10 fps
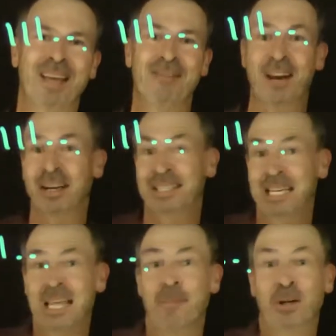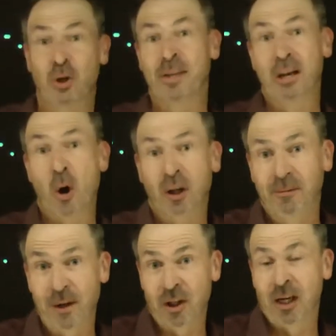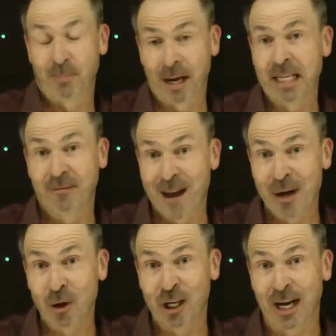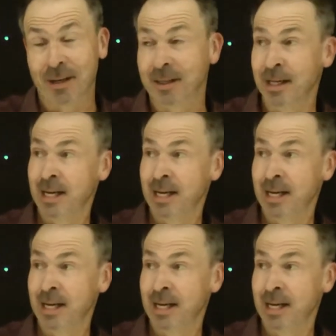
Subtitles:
In fact, I can see that by doing the long division and the place value chart.